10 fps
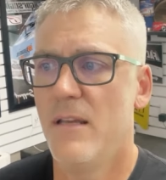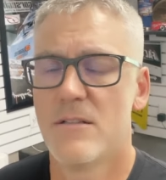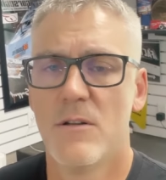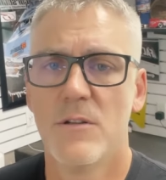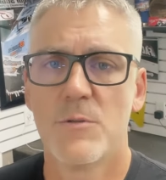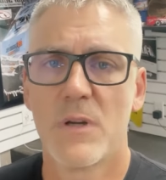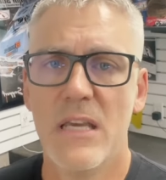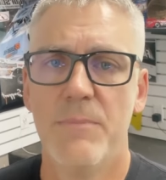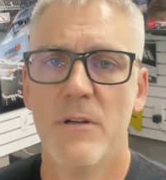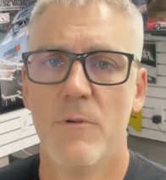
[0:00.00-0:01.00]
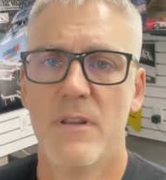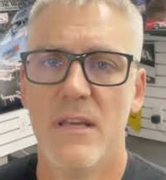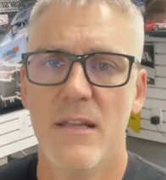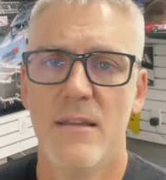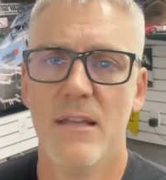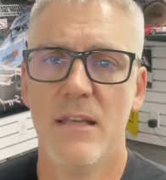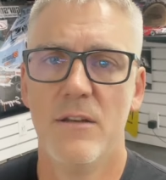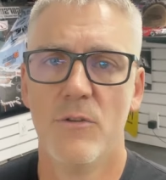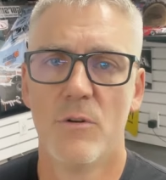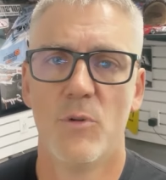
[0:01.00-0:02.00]
as long as we're keeping it within the
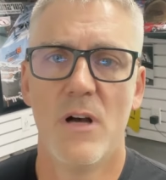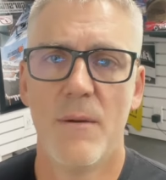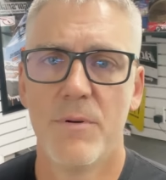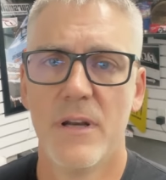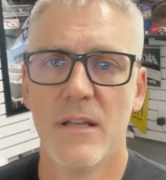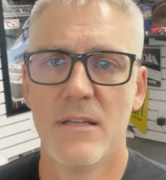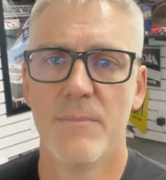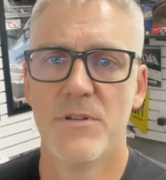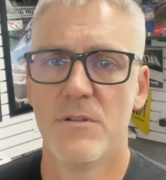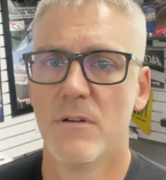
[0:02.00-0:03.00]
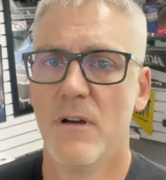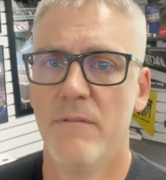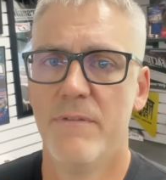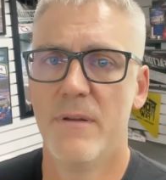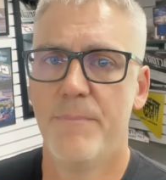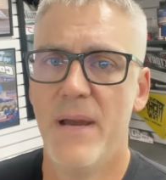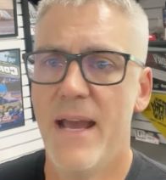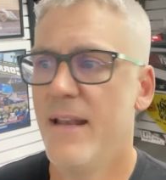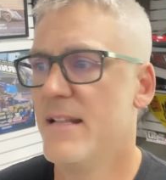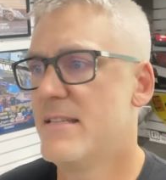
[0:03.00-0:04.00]
normal operating temperature of the
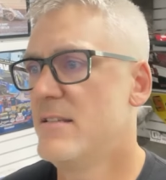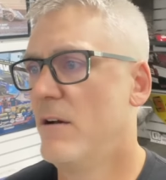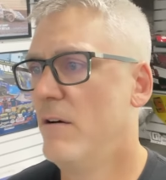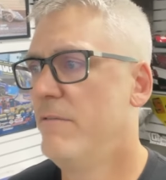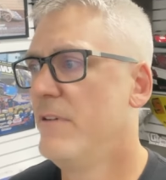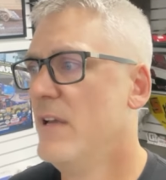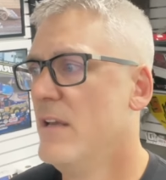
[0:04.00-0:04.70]
pad itself,